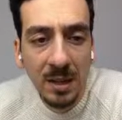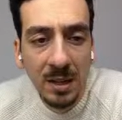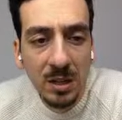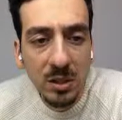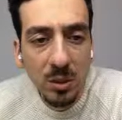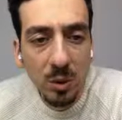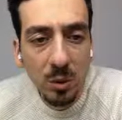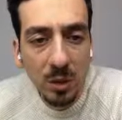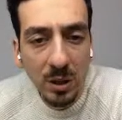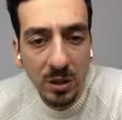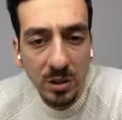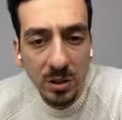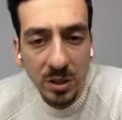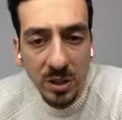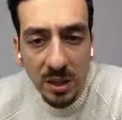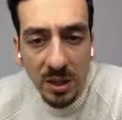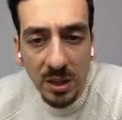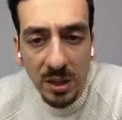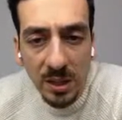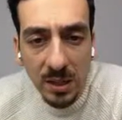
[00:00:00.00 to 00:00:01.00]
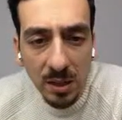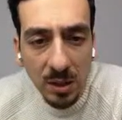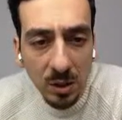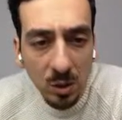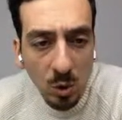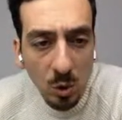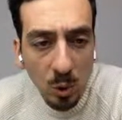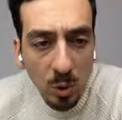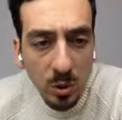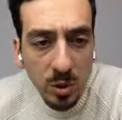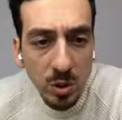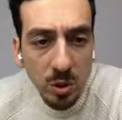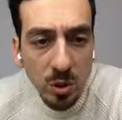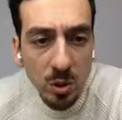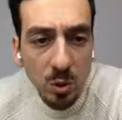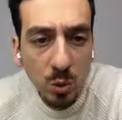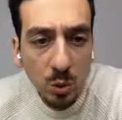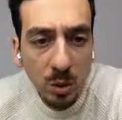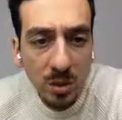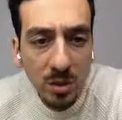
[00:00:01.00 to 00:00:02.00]
So they're saying cold
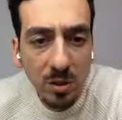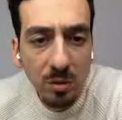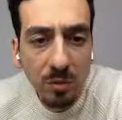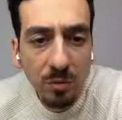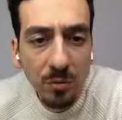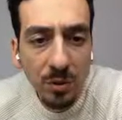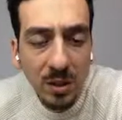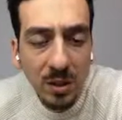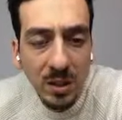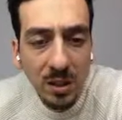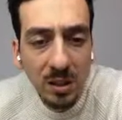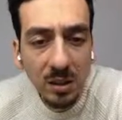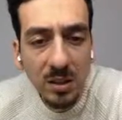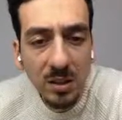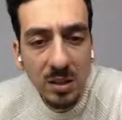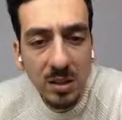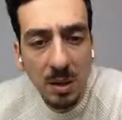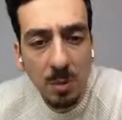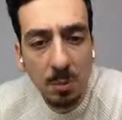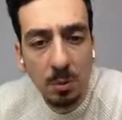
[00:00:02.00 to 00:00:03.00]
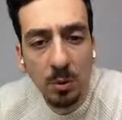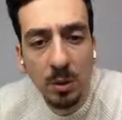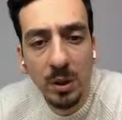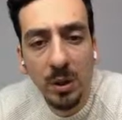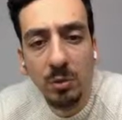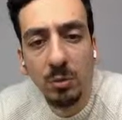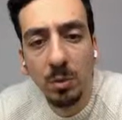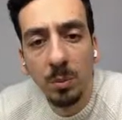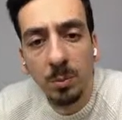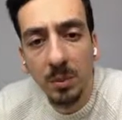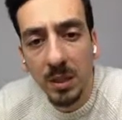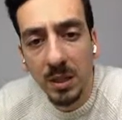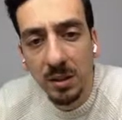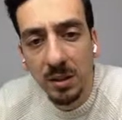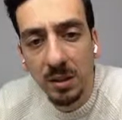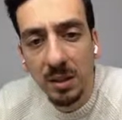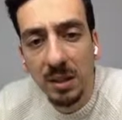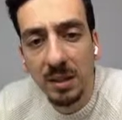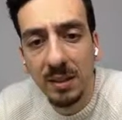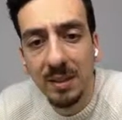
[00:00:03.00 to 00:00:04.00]
storage wallets are physically separated from the
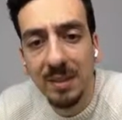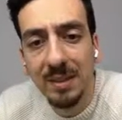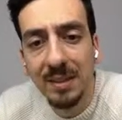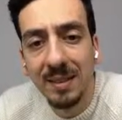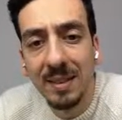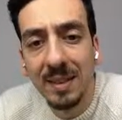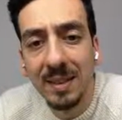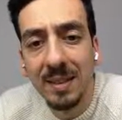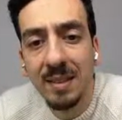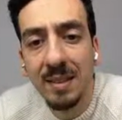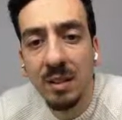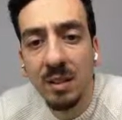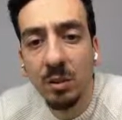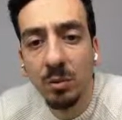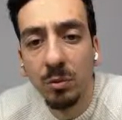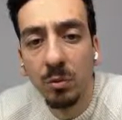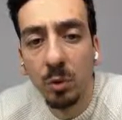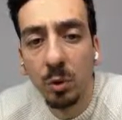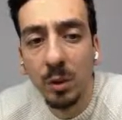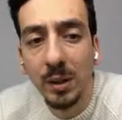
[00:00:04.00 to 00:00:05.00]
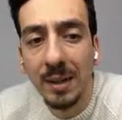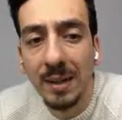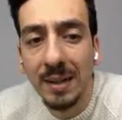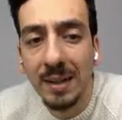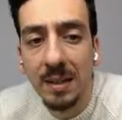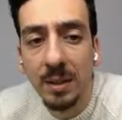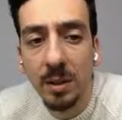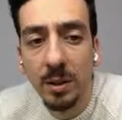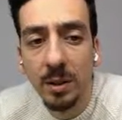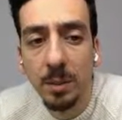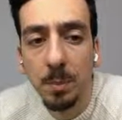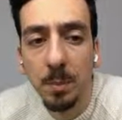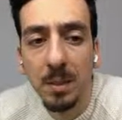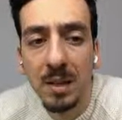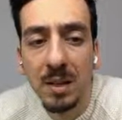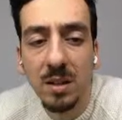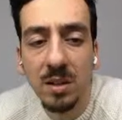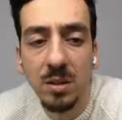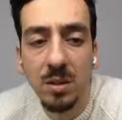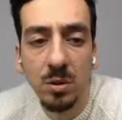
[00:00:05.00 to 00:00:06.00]
internet, and they therefore cannot be
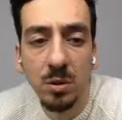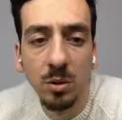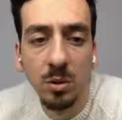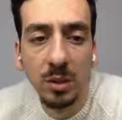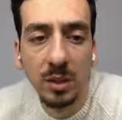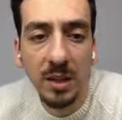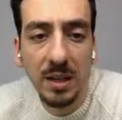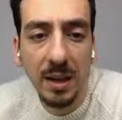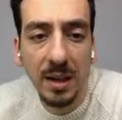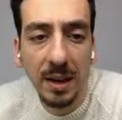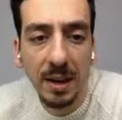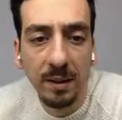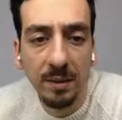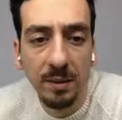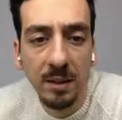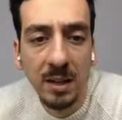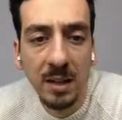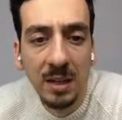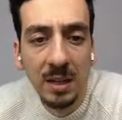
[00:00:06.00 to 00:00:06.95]
externally hacked.